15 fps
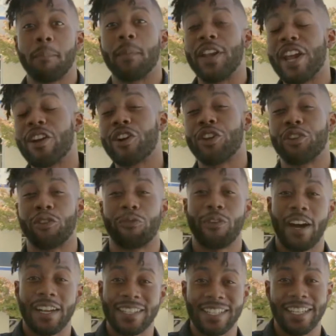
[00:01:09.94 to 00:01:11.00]
Madera
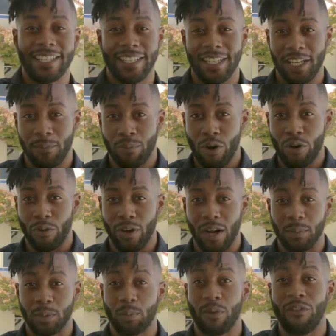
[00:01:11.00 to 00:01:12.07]
Unified CTE
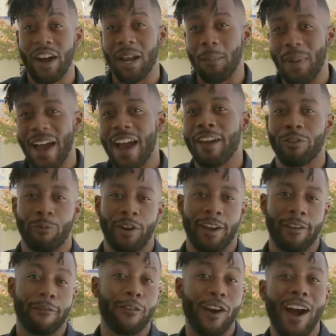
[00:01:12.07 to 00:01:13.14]
programs provide the pathway
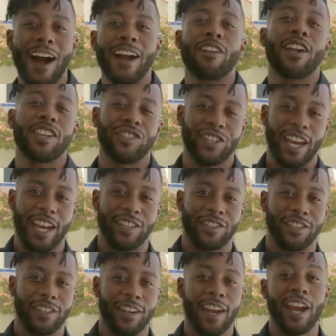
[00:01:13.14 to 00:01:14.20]
for higher
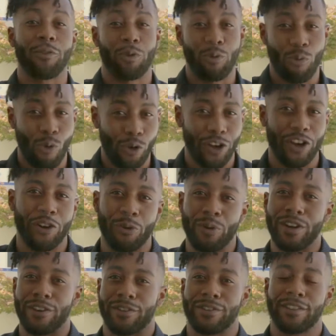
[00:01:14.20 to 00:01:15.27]
education and rewarding
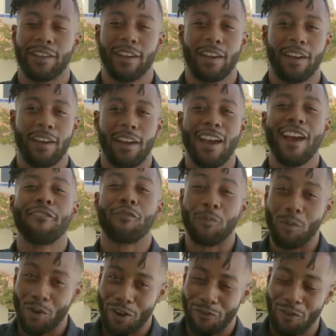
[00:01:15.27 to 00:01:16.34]
careers. For
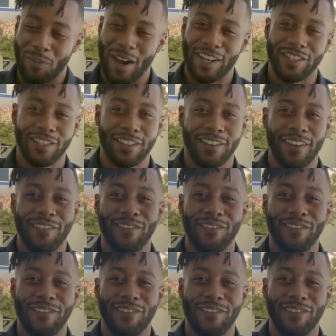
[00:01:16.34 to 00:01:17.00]
more information,